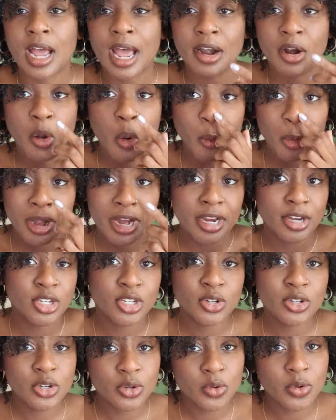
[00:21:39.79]
I don't need
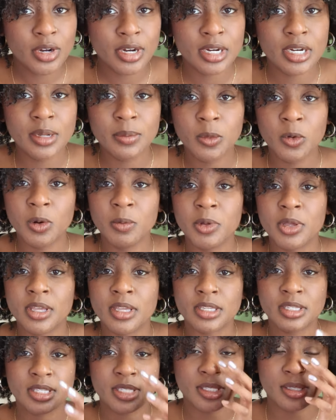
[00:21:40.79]
to do it anymore
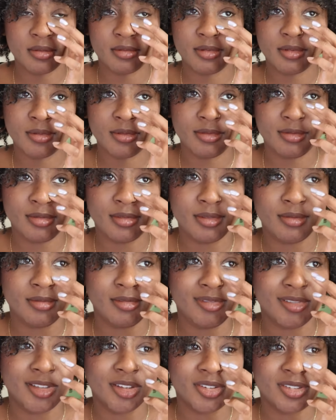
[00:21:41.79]
because
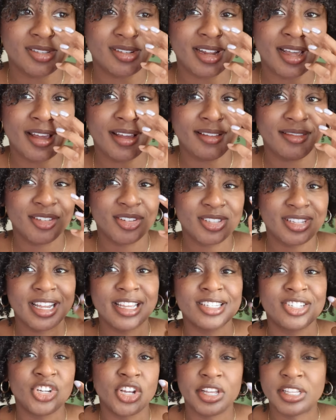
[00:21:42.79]
there's
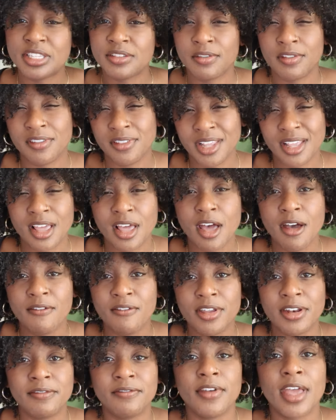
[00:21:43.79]
less chance of
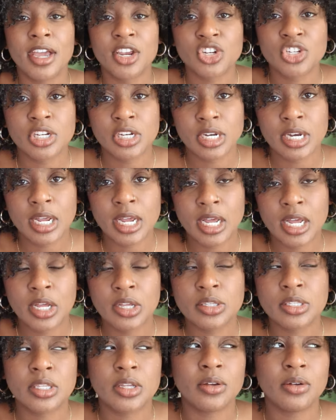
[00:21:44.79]
infection now,
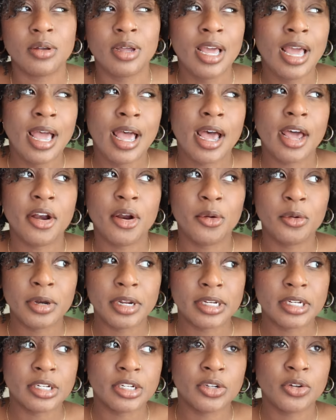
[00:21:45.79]
so I don't
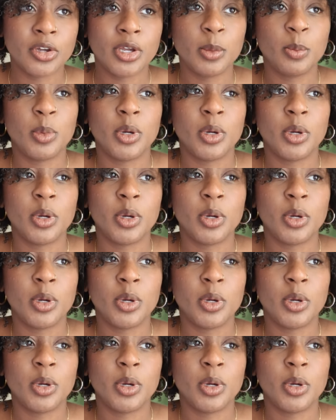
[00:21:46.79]
need to do it.